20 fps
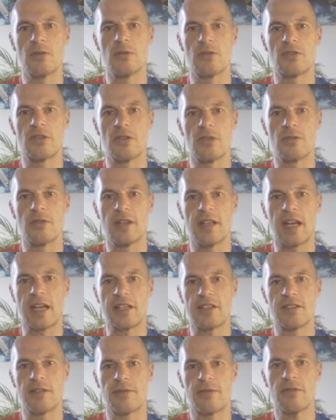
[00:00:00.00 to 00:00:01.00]
to the
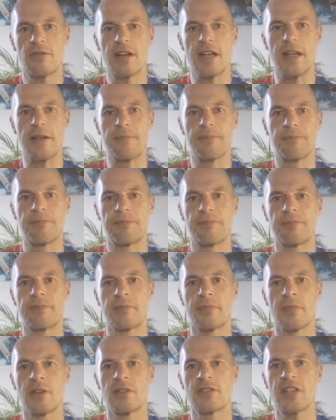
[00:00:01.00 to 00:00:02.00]
negative 3.
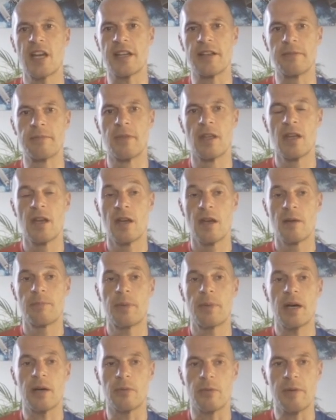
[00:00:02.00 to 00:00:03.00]
Done.
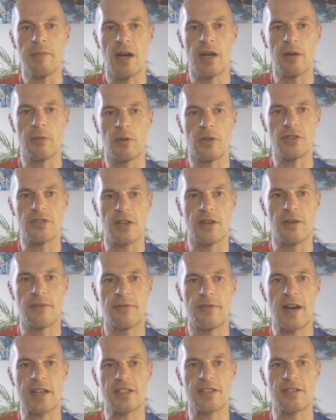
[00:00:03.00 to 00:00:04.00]
But we might want to
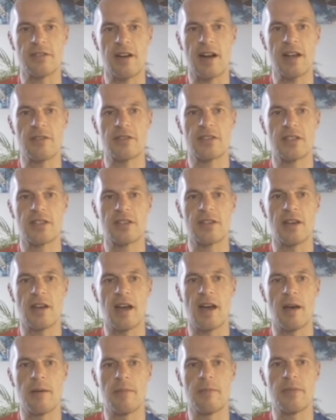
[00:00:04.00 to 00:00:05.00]
factor out
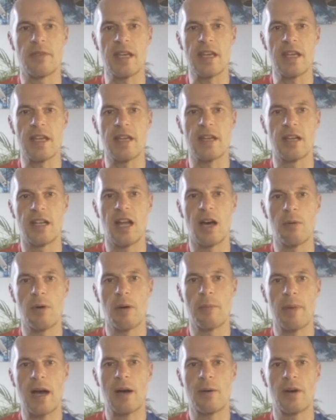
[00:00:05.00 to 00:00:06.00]
the lower
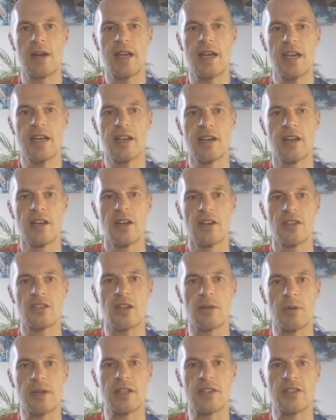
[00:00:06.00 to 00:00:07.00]
power here, so
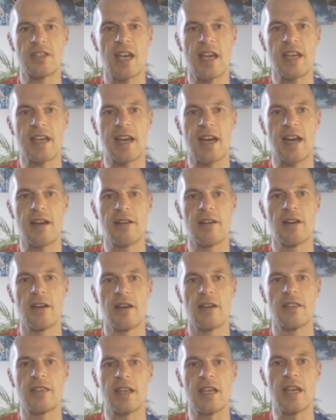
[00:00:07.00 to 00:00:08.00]
we can take out
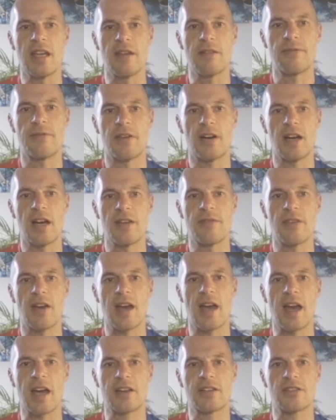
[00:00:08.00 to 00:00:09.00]
the
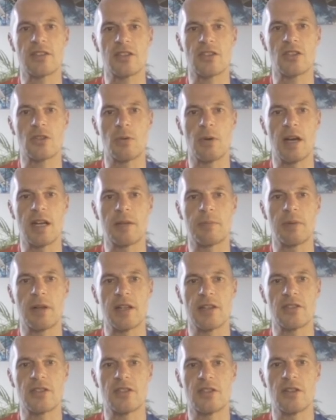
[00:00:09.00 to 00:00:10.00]
5x squared
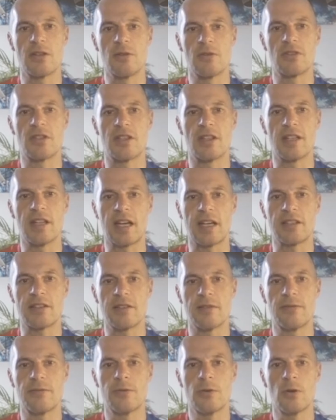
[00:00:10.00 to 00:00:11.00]
plus 2 to the
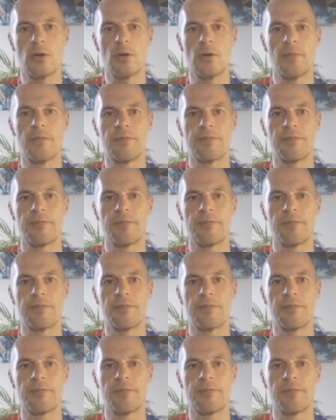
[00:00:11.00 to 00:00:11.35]
negative 4,